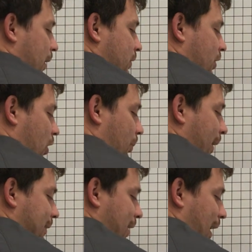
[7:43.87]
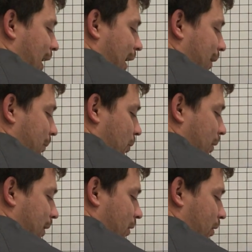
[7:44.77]
So my time,
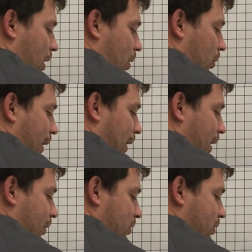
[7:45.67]
we don't know right now.